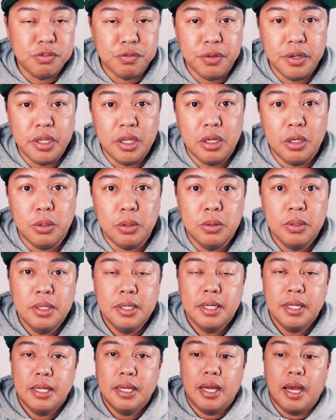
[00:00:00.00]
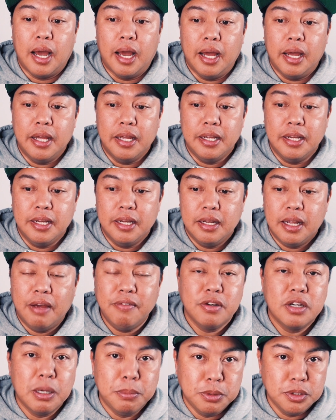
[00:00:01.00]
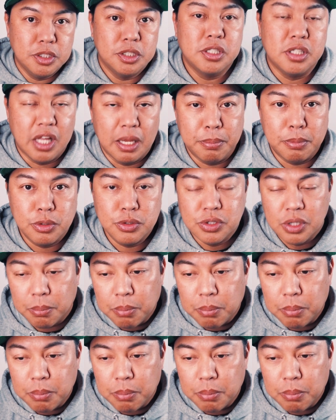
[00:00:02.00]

video, I have a couple disclaimers.